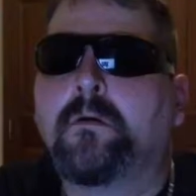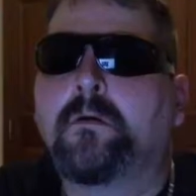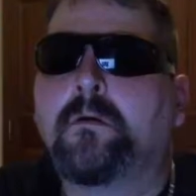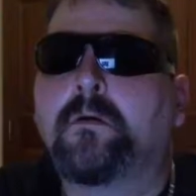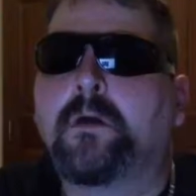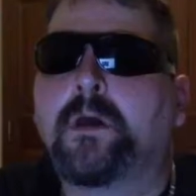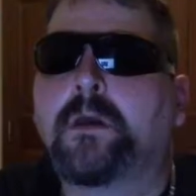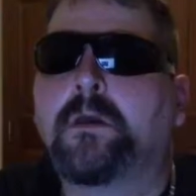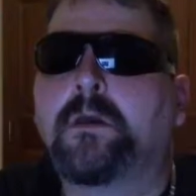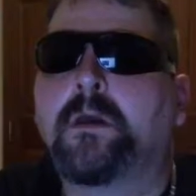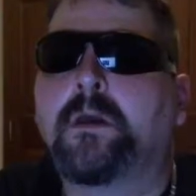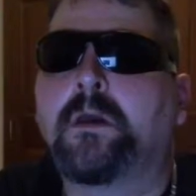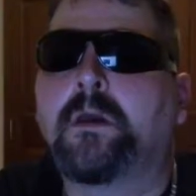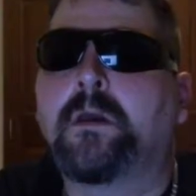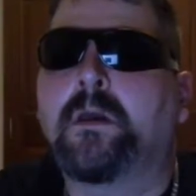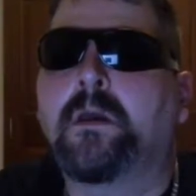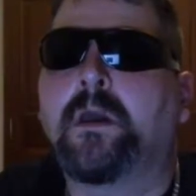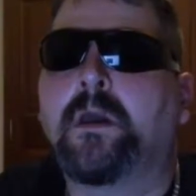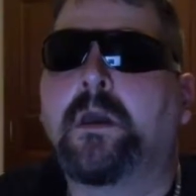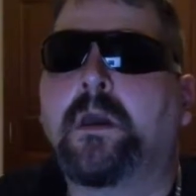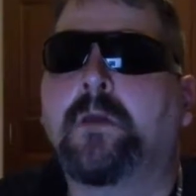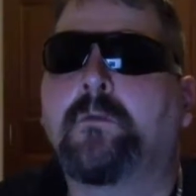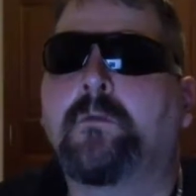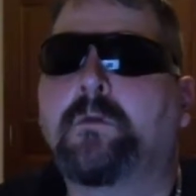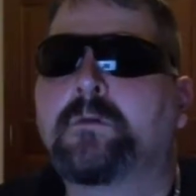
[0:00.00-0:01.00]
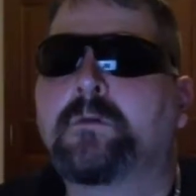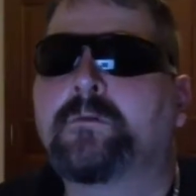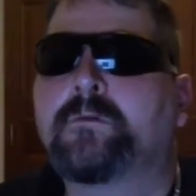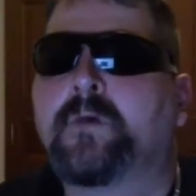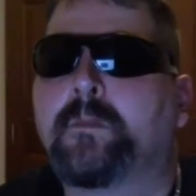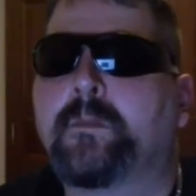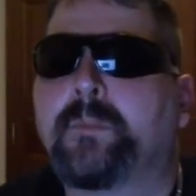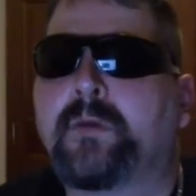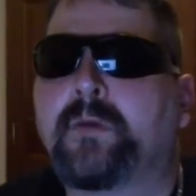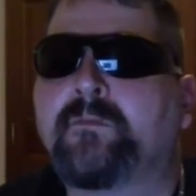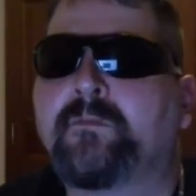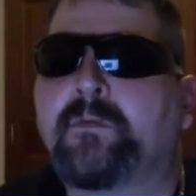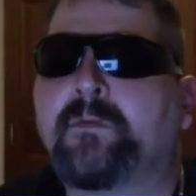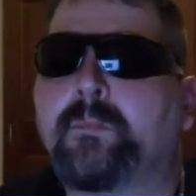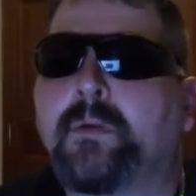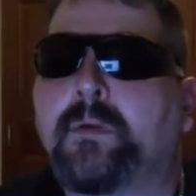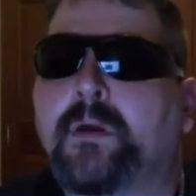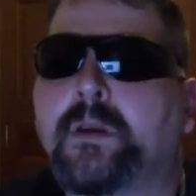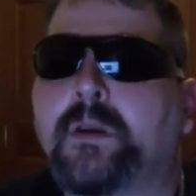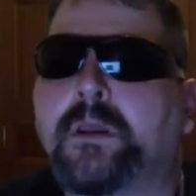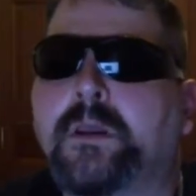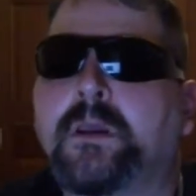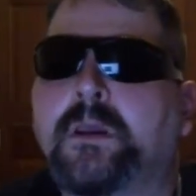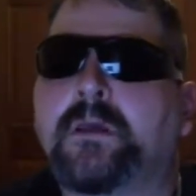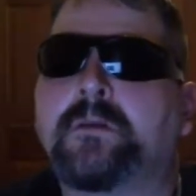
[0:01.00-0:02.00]
Hey, what's up,
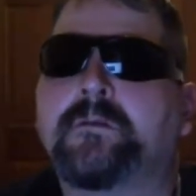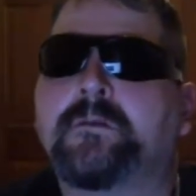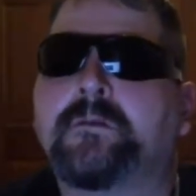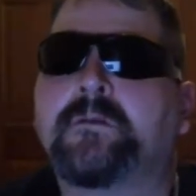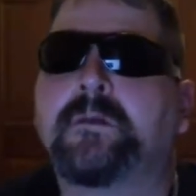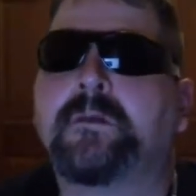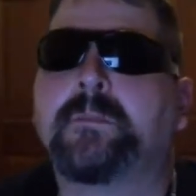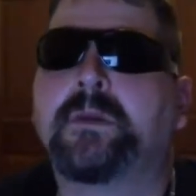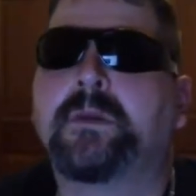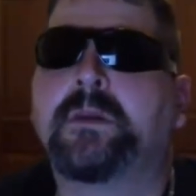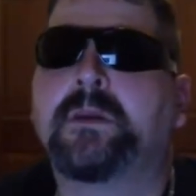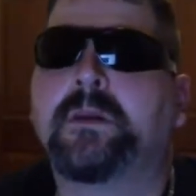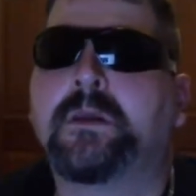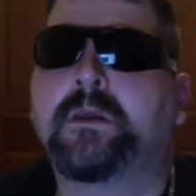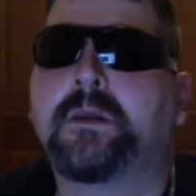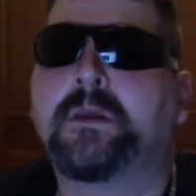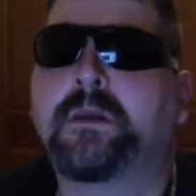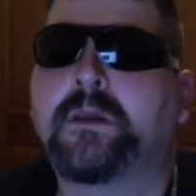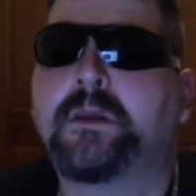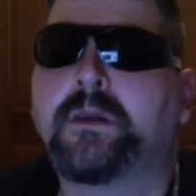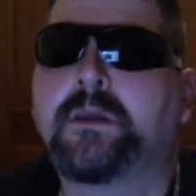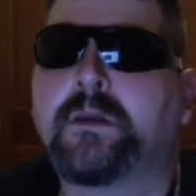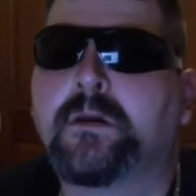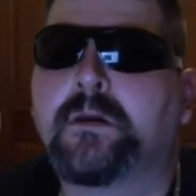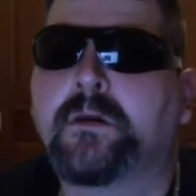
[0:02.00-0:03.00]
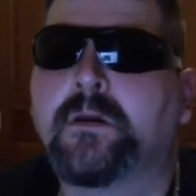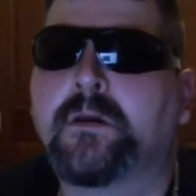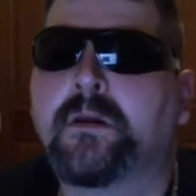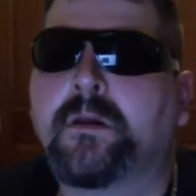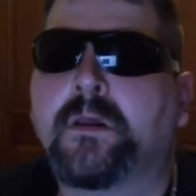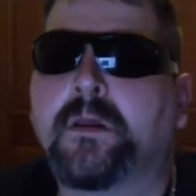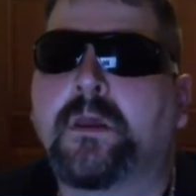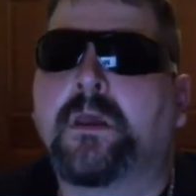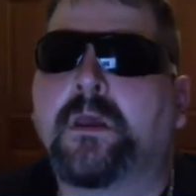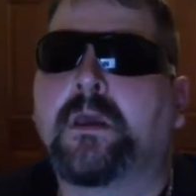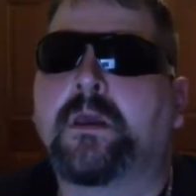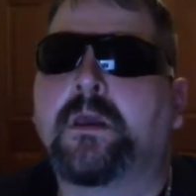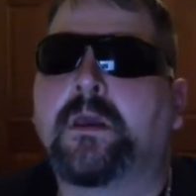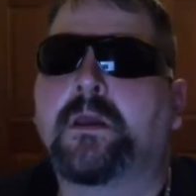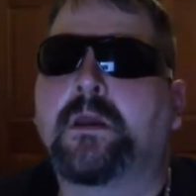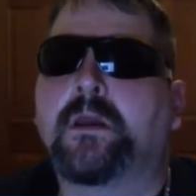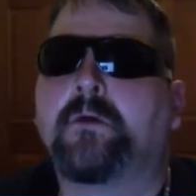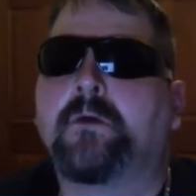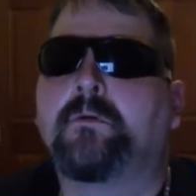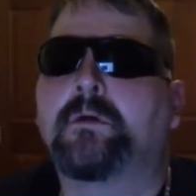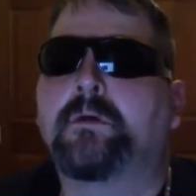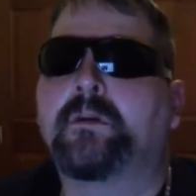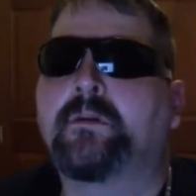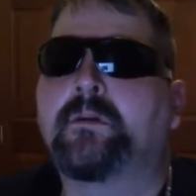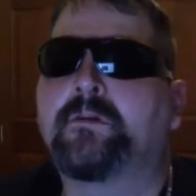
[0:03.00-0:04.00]
everybody? Timmy D here, and I
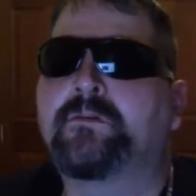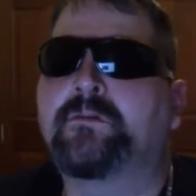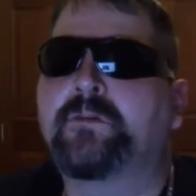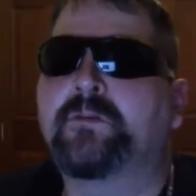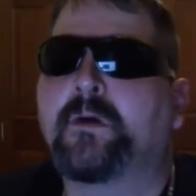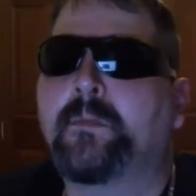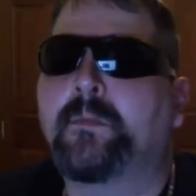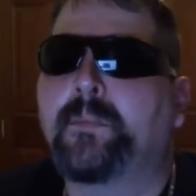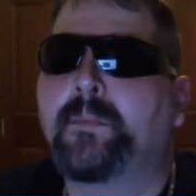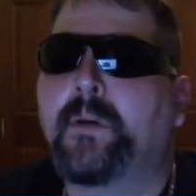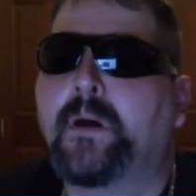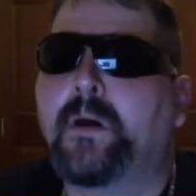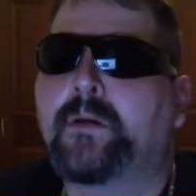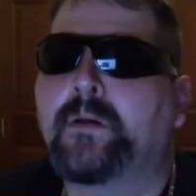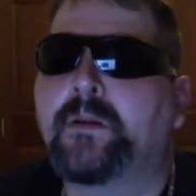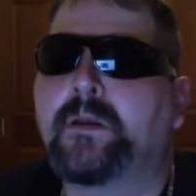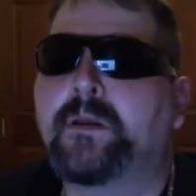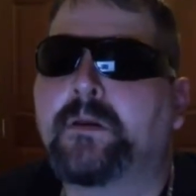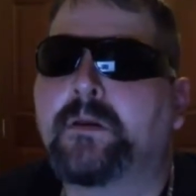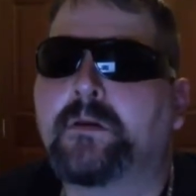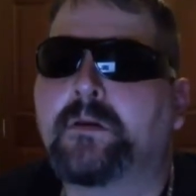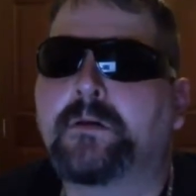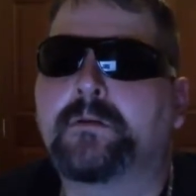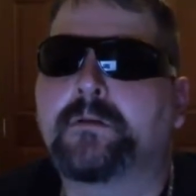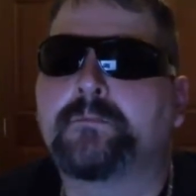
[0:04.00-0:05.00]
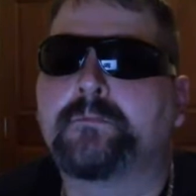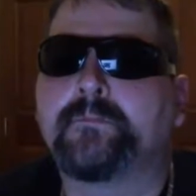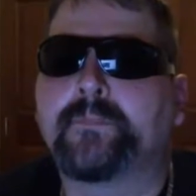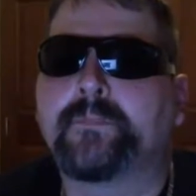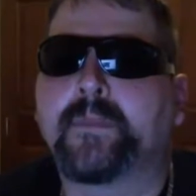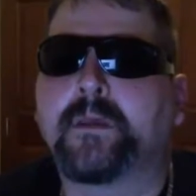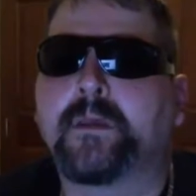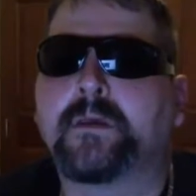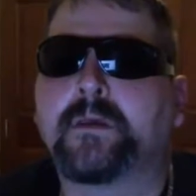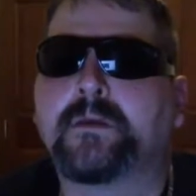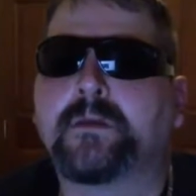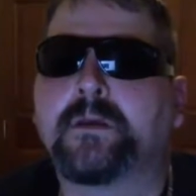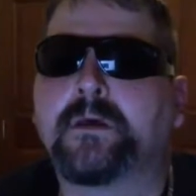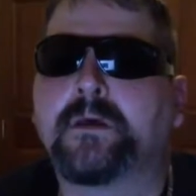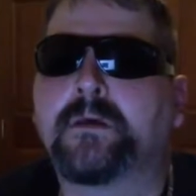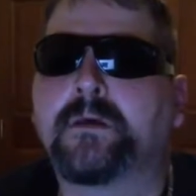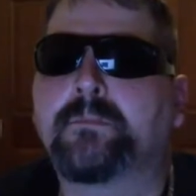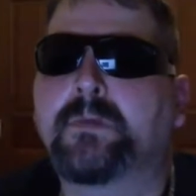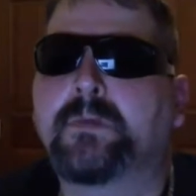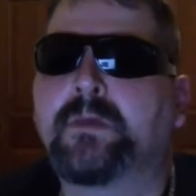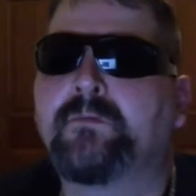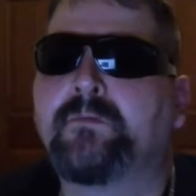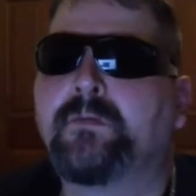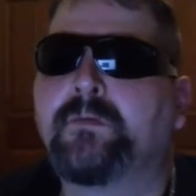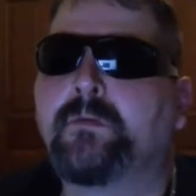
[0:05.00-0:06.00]
wanted to jump on here and
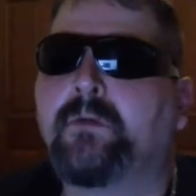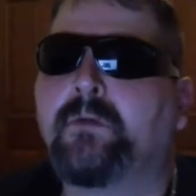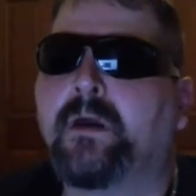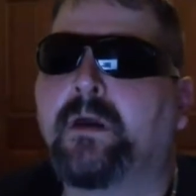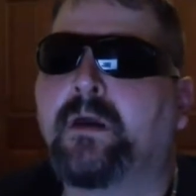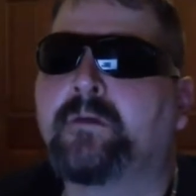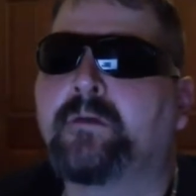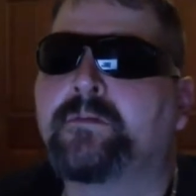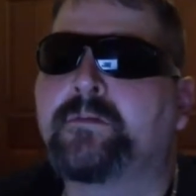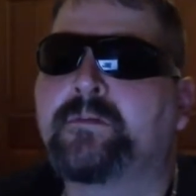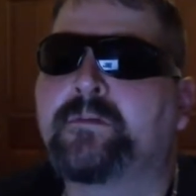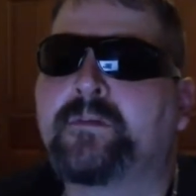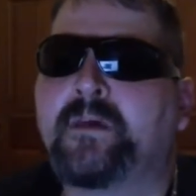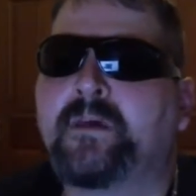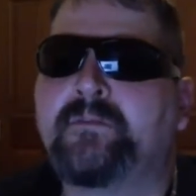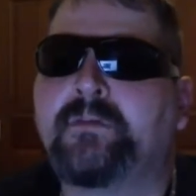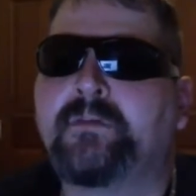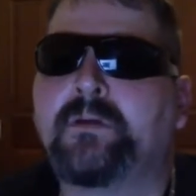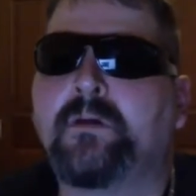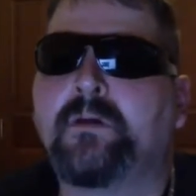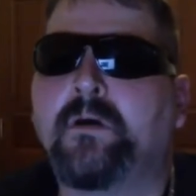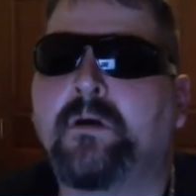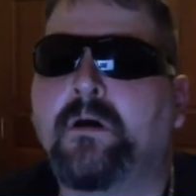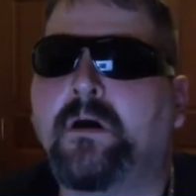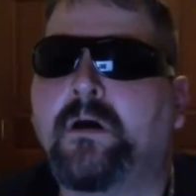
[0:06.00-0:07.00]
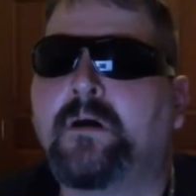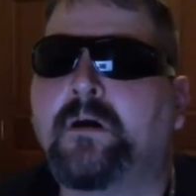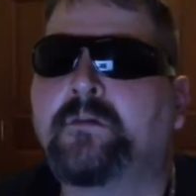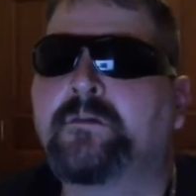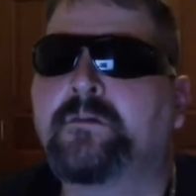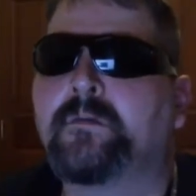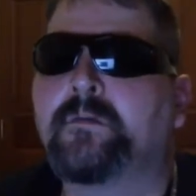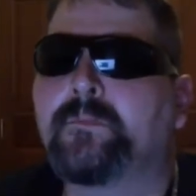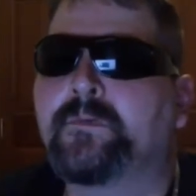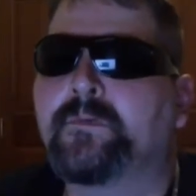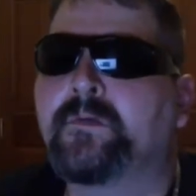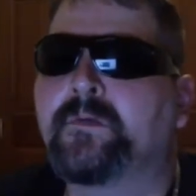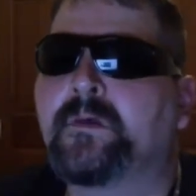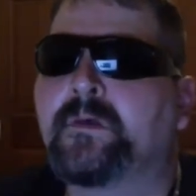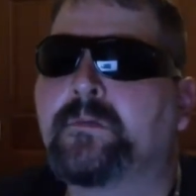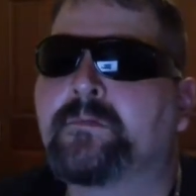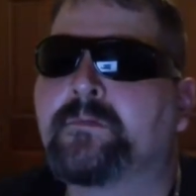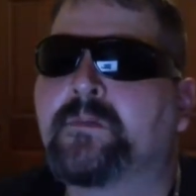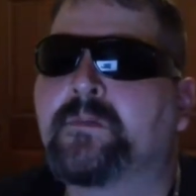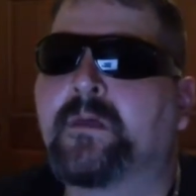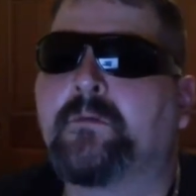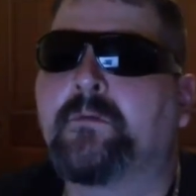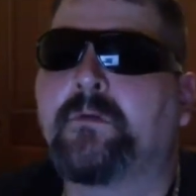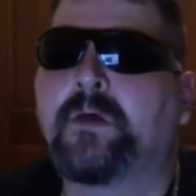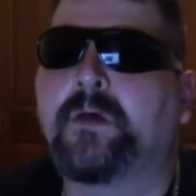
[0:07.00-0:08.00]
give you guys 7 awesome tips
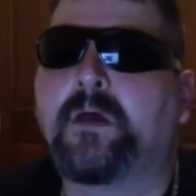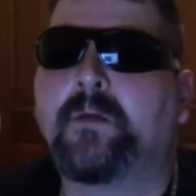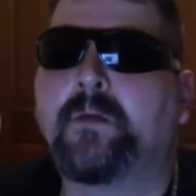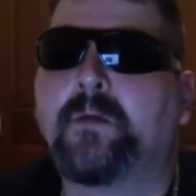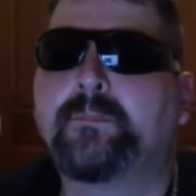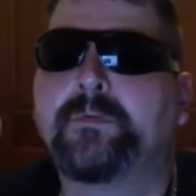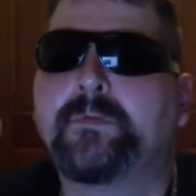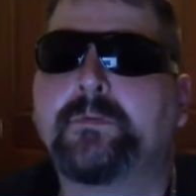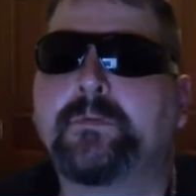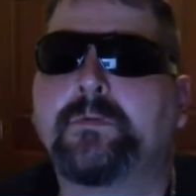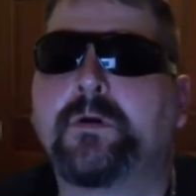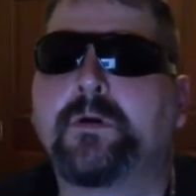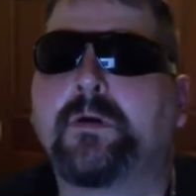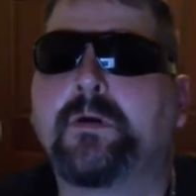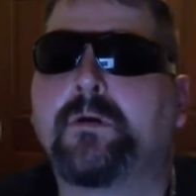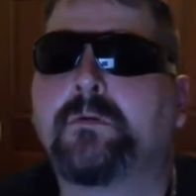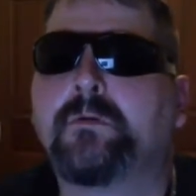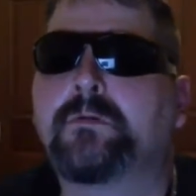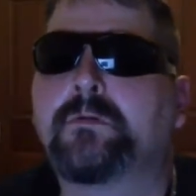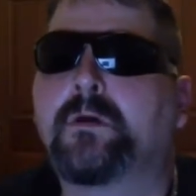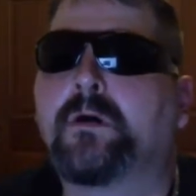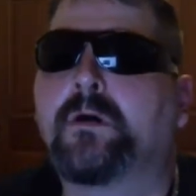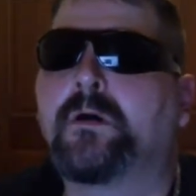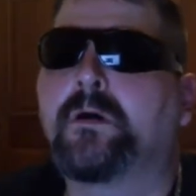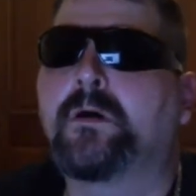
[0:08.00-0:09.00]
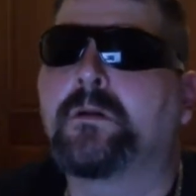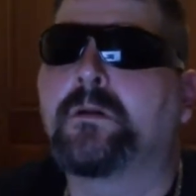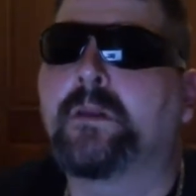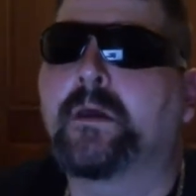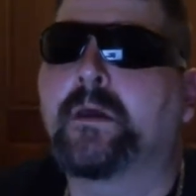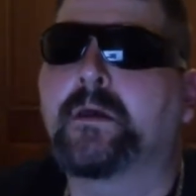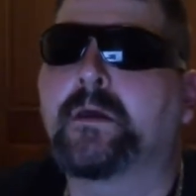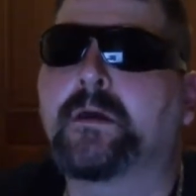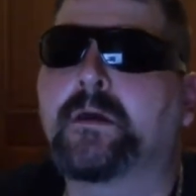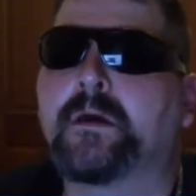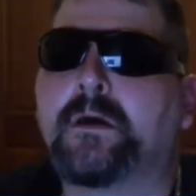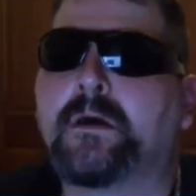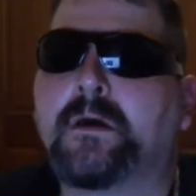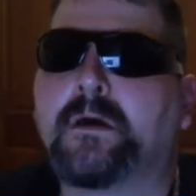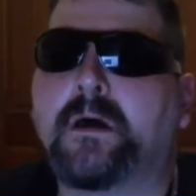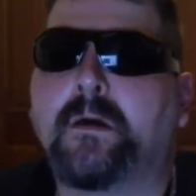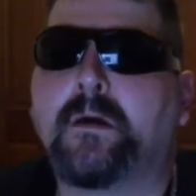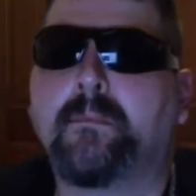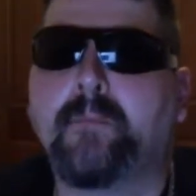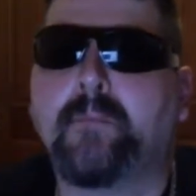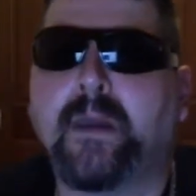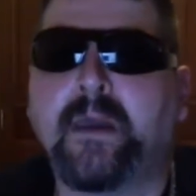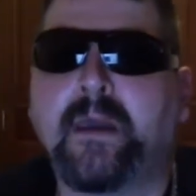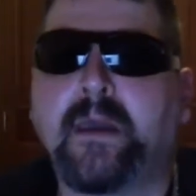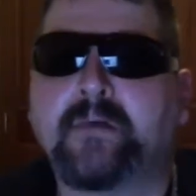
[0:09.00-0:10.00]
that will help you cold call like a
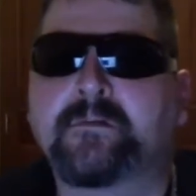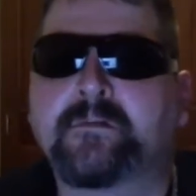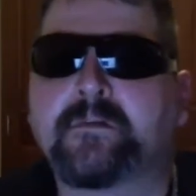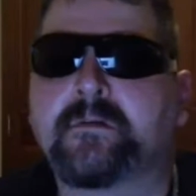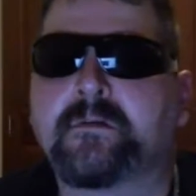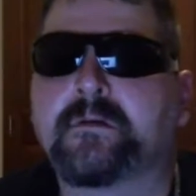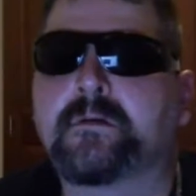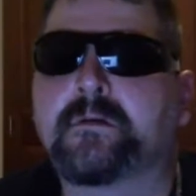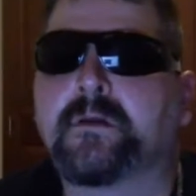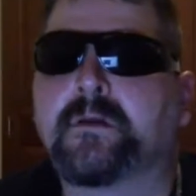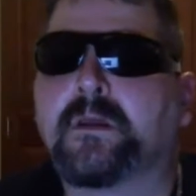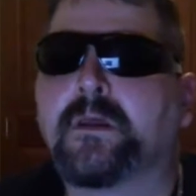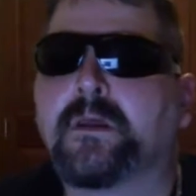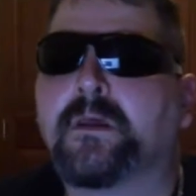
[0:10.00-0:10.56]
master.